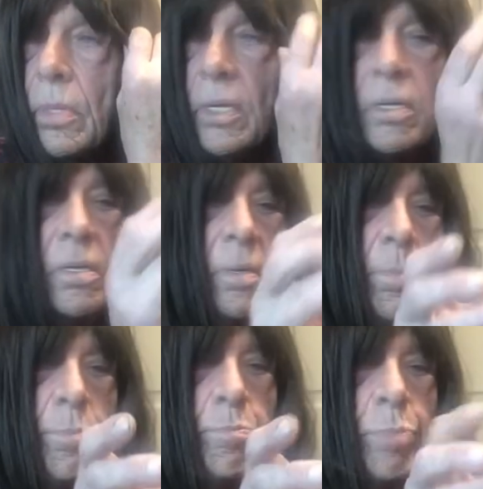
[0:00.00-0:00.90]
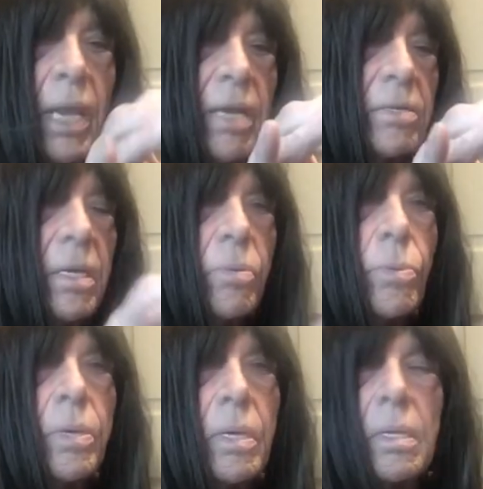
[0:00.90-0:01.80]
It's plastic
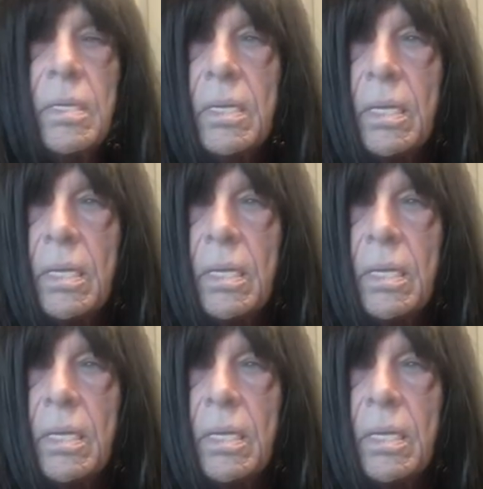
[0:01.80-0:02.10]
reel,